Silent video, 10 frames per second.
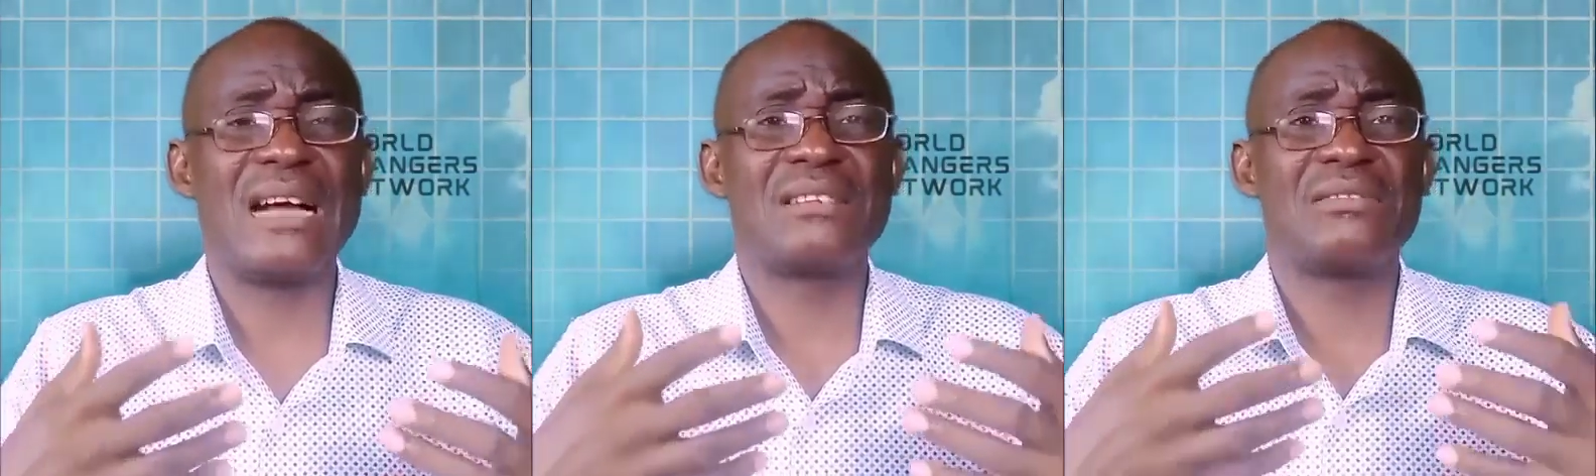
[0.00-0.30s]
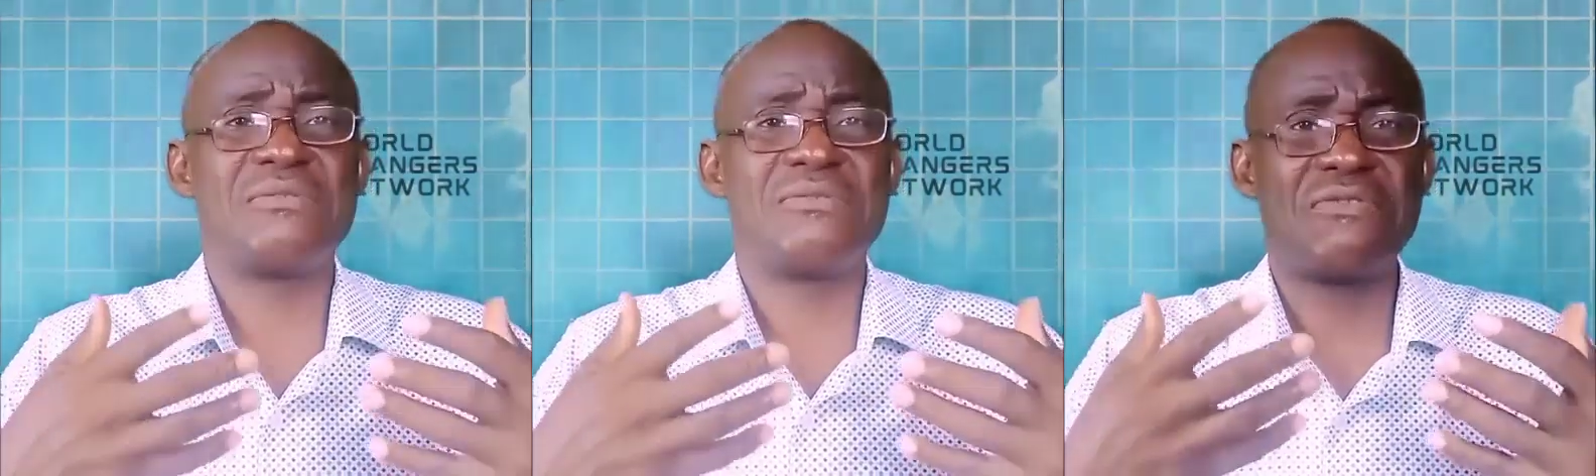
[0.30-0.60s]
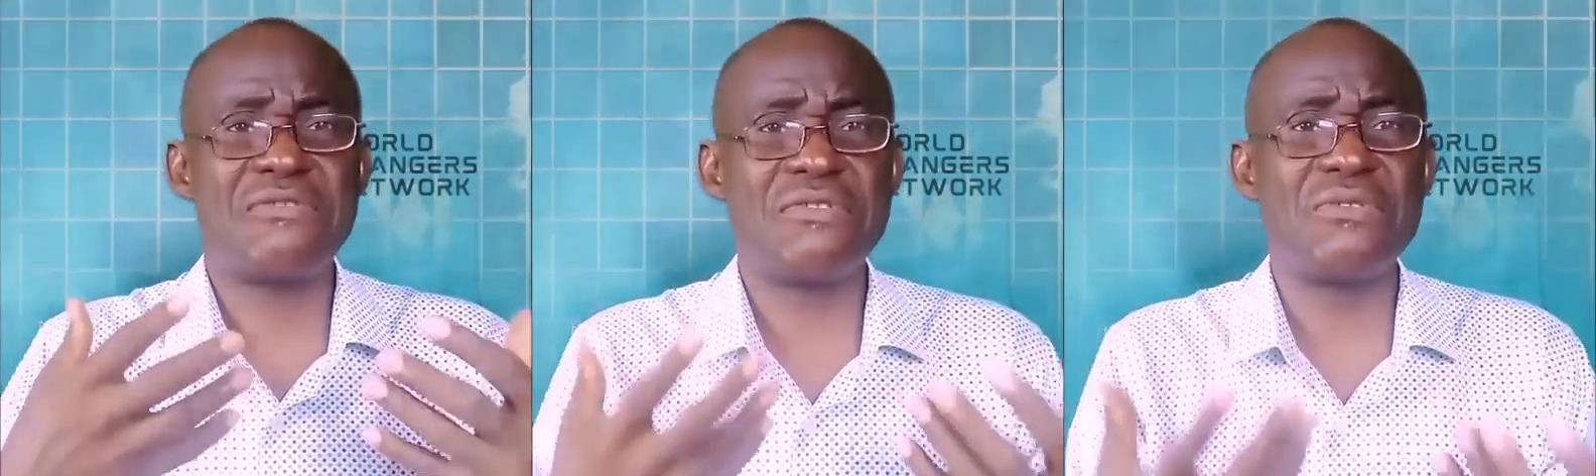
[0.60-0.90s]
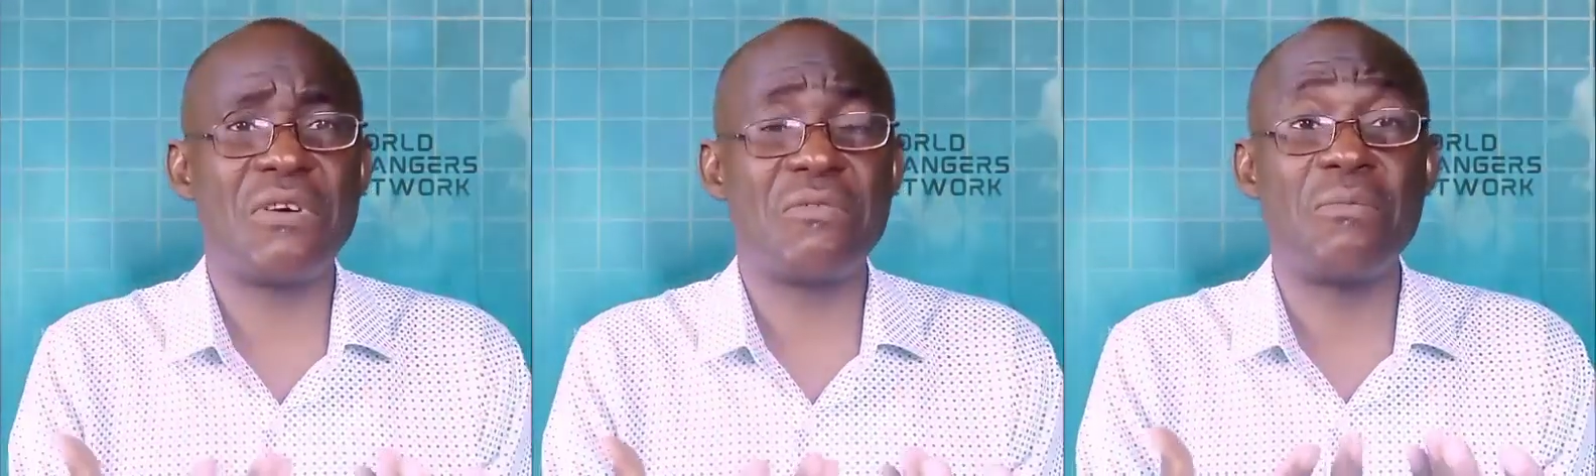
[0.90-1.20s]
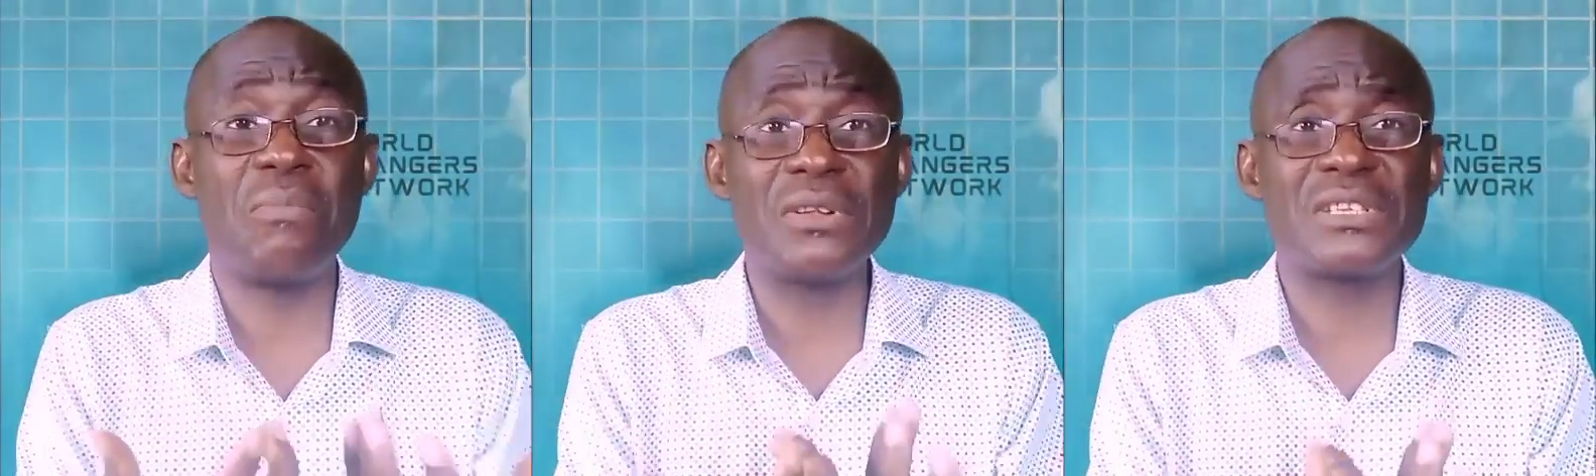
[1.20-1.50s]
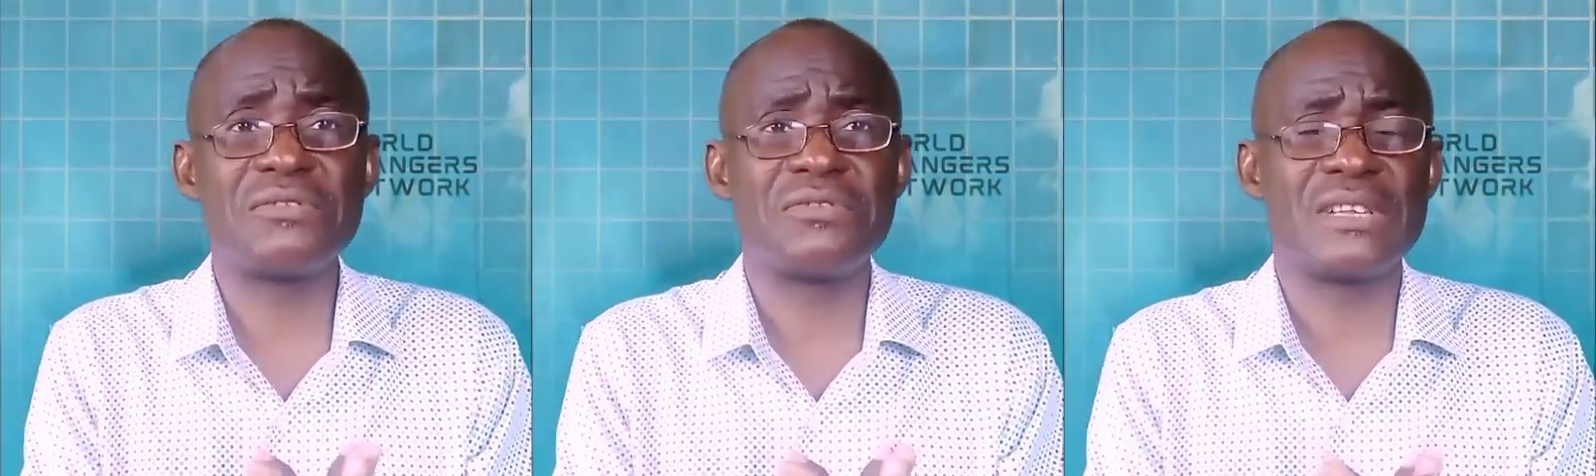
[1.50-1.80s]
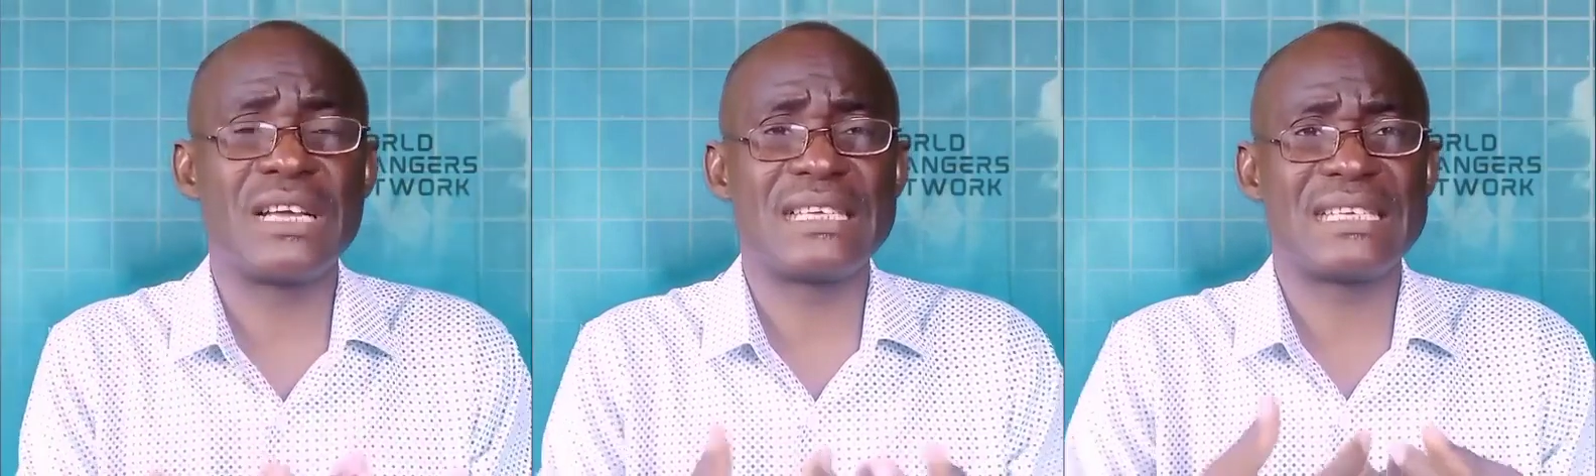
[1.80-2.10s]
and full of
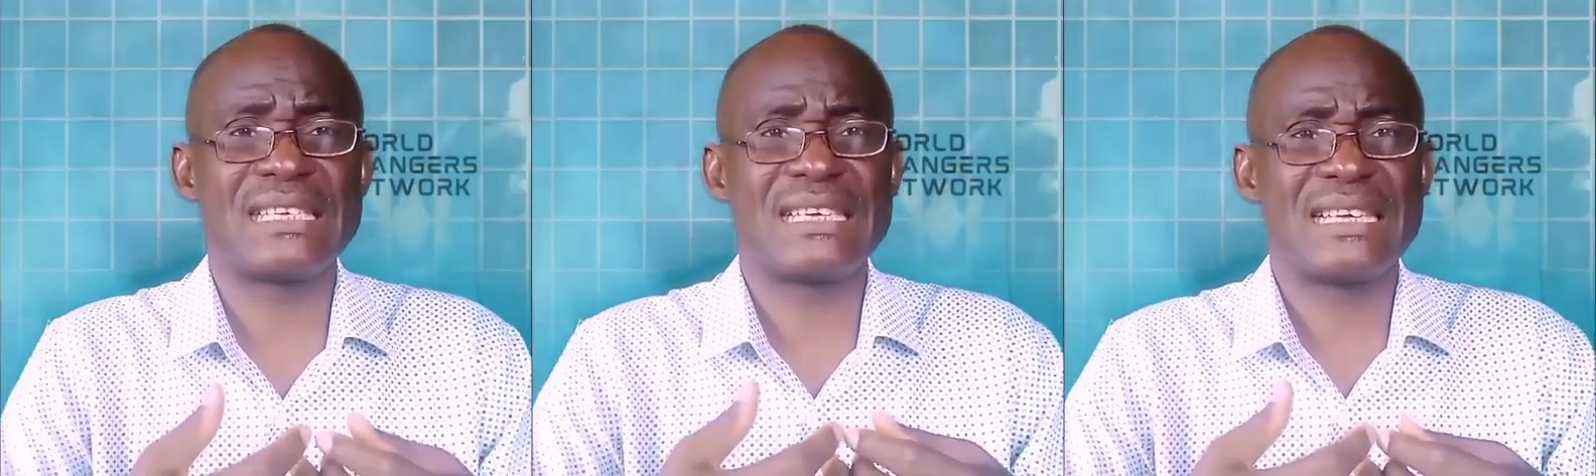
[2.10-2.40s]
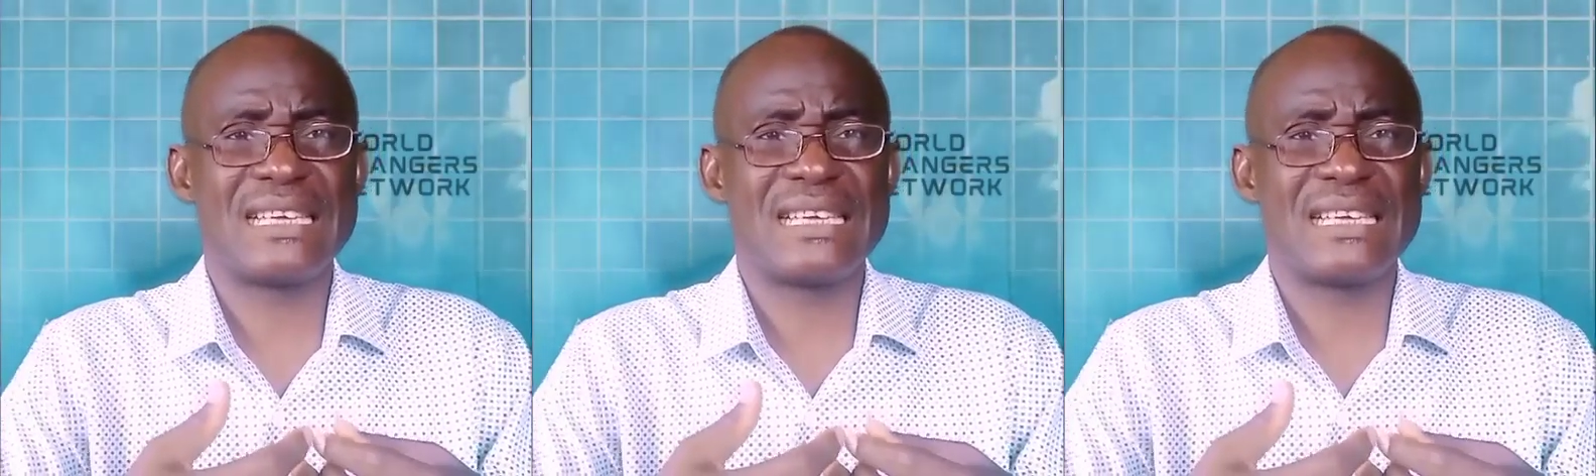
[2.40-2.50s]
bountifulness,